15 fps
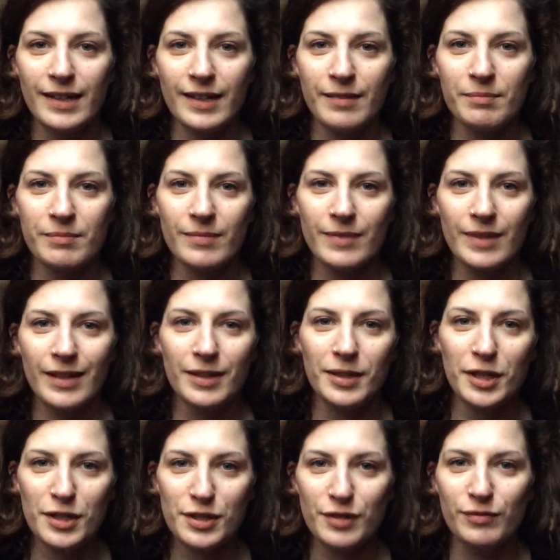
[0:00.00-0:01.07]
am in
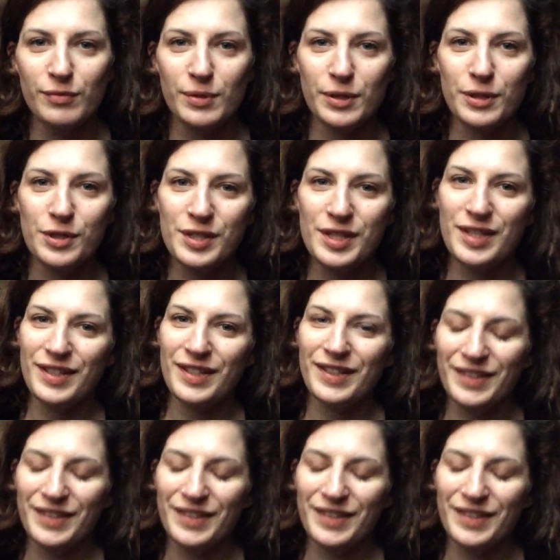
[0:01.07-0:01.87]
loss of words.